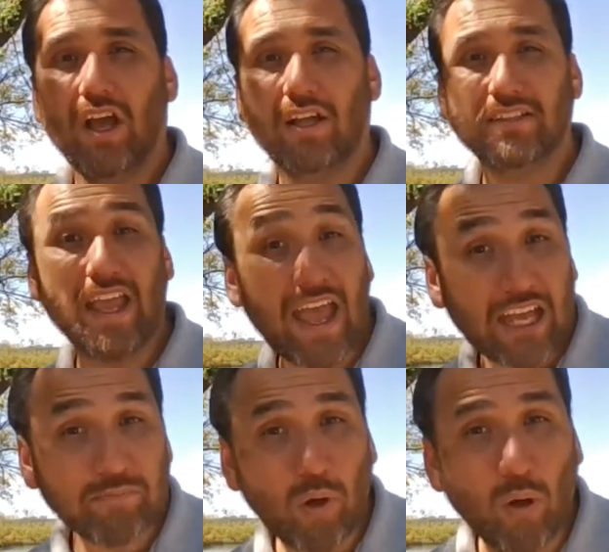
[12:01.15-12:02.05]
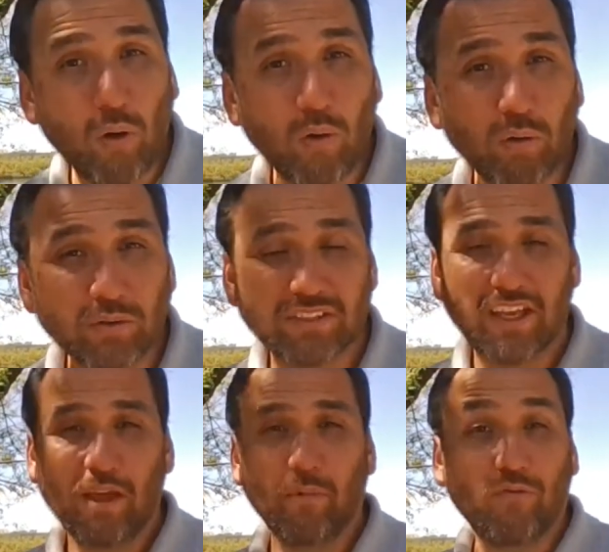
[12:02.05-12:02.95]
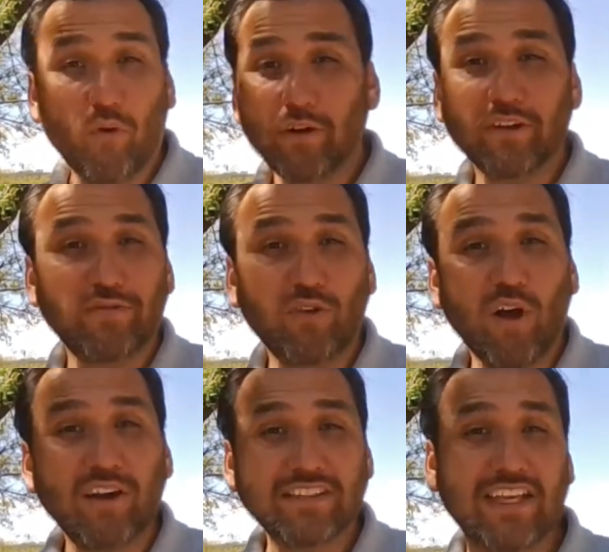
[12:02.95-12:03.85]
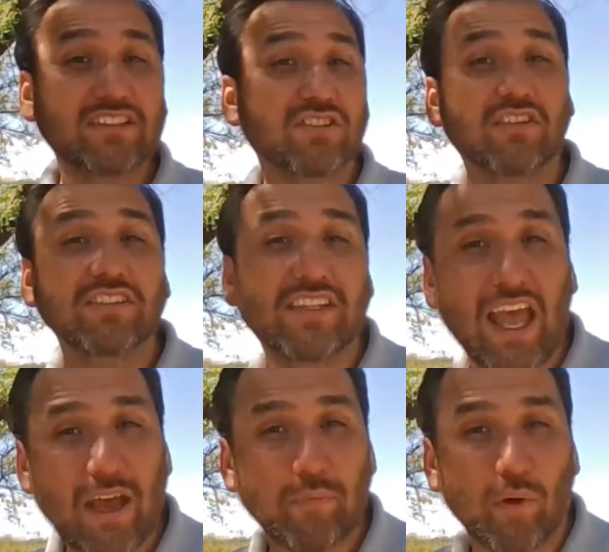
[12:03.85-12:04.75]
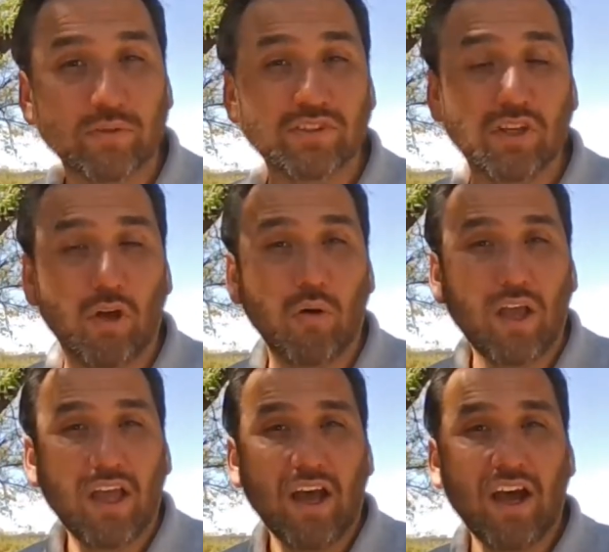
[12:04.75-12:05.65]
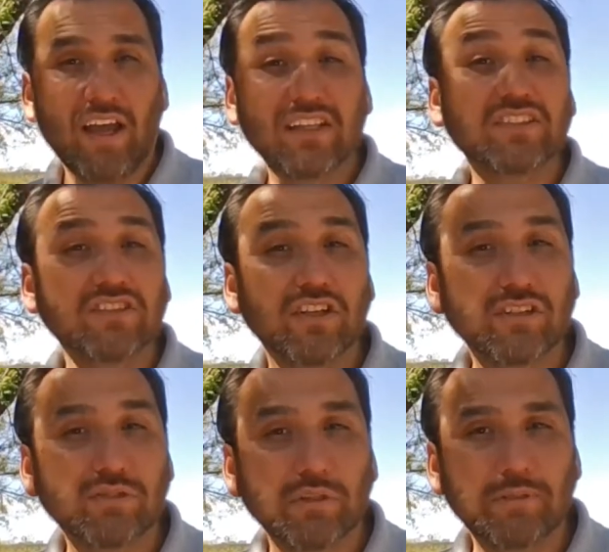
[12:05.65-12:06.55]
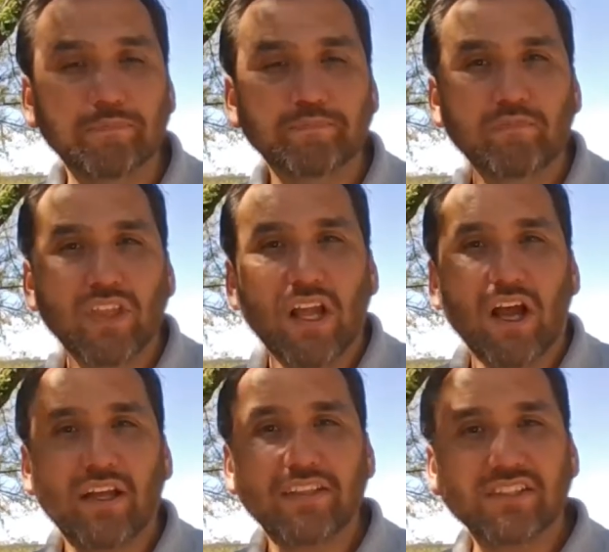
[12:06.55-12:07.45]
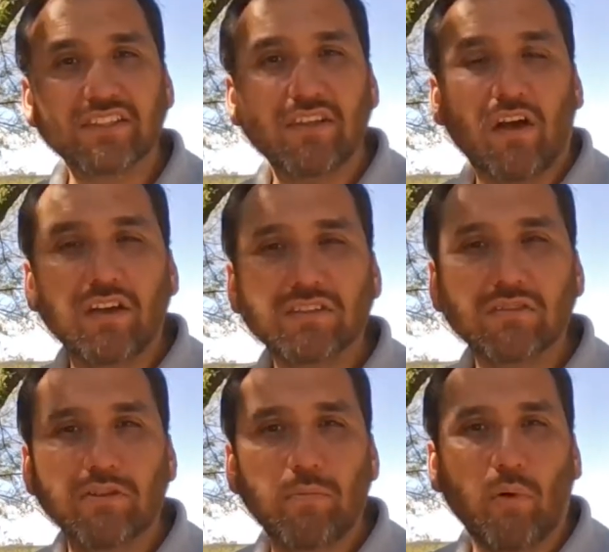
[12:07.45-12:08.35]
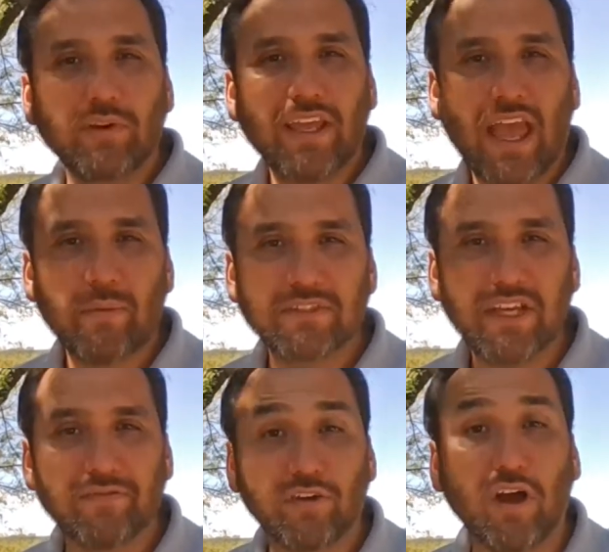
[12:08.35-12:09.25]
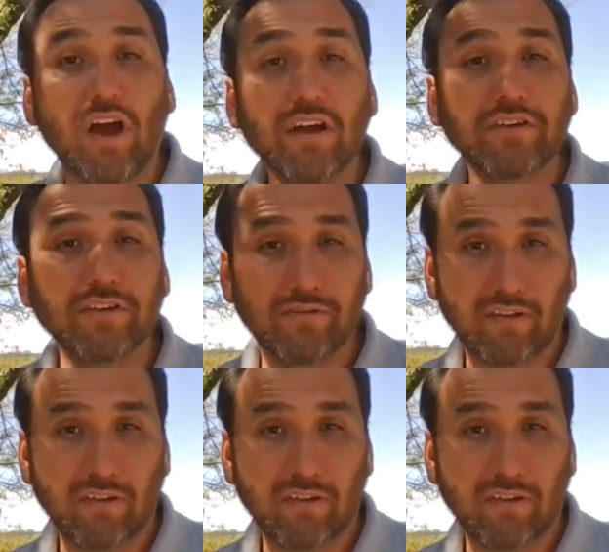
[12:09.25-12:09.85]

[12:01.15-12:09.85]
tadpoles. Before they're frogs, they had to start as tadpoles. So uh, it's a nursery. Uh, this is also an important habitat for other